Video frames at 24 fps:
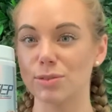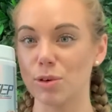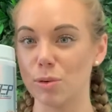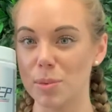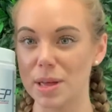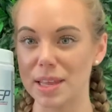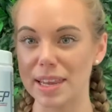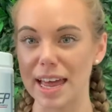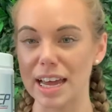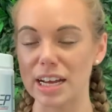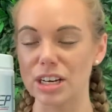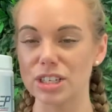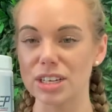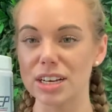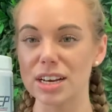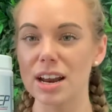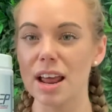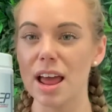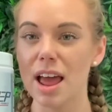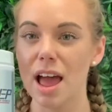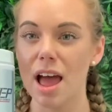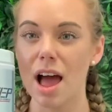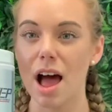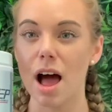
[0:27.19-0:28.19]

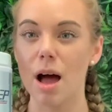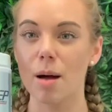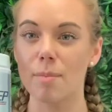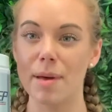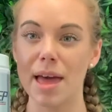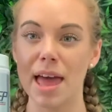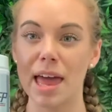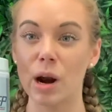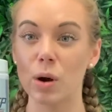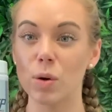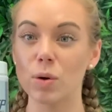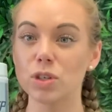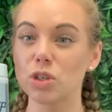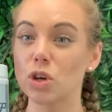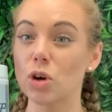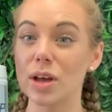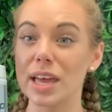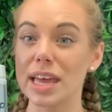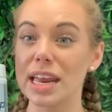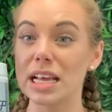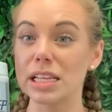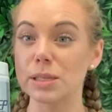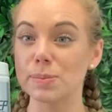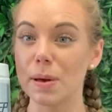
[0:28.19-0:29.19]
formulation and also
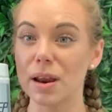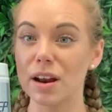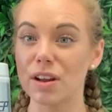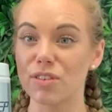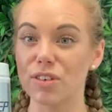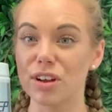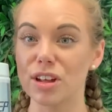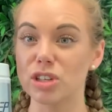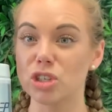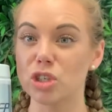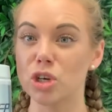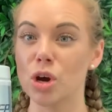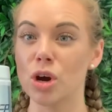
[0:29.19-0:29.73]
in its benefits.